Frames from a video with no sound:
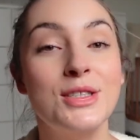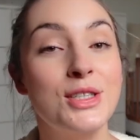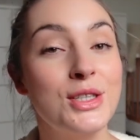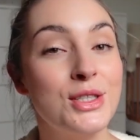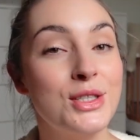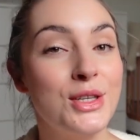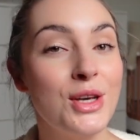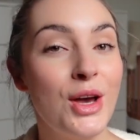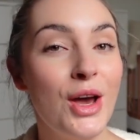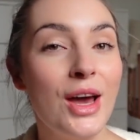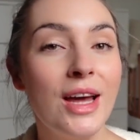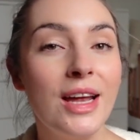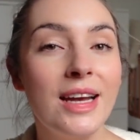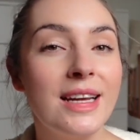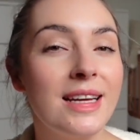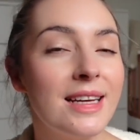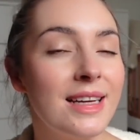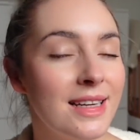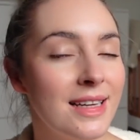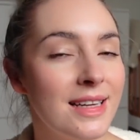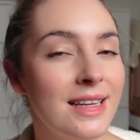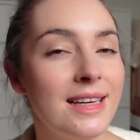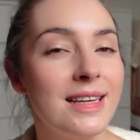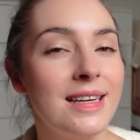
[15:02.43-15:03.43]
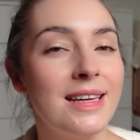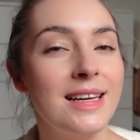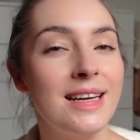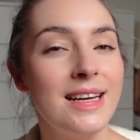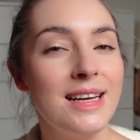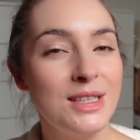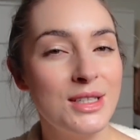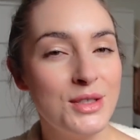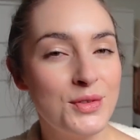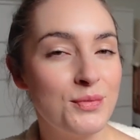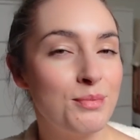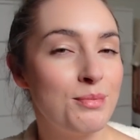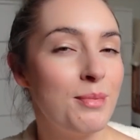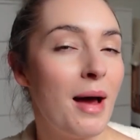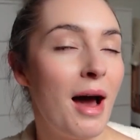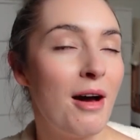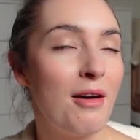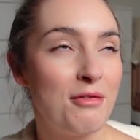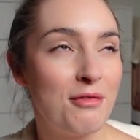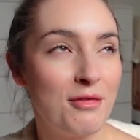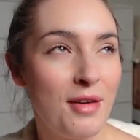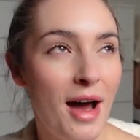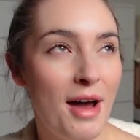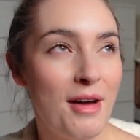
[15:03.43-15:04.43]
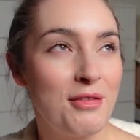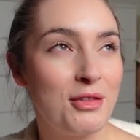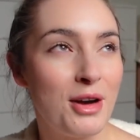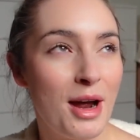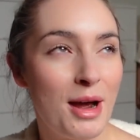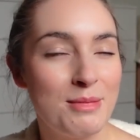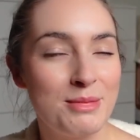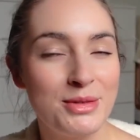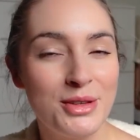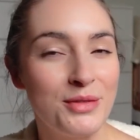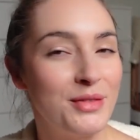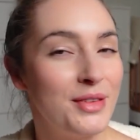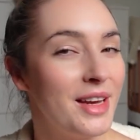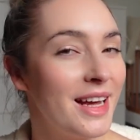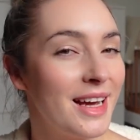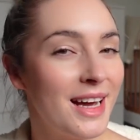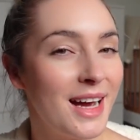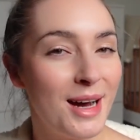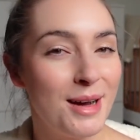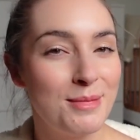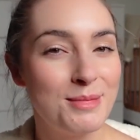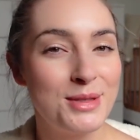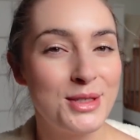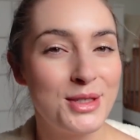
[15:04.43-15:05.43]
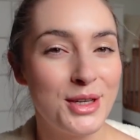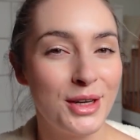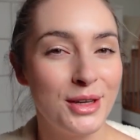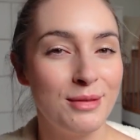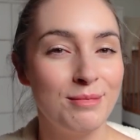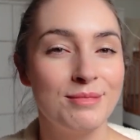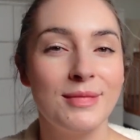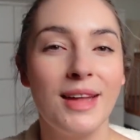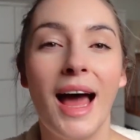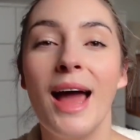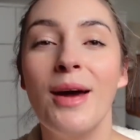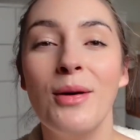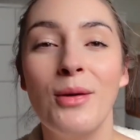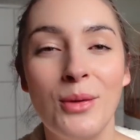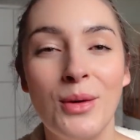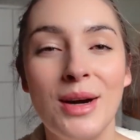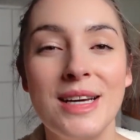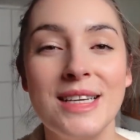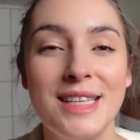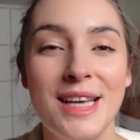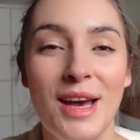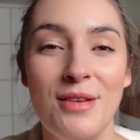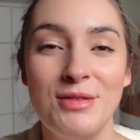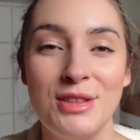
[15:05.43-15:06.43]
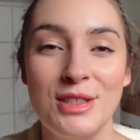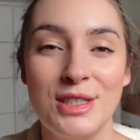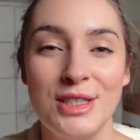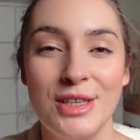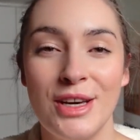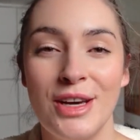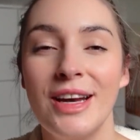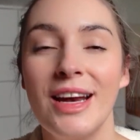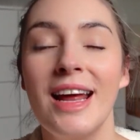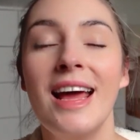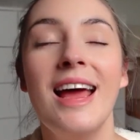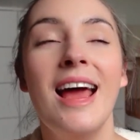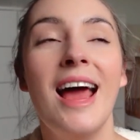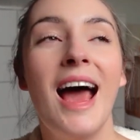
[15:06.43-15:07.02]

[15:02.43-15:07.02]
dessert is about 5 grams of net carbs too. I always have dessert.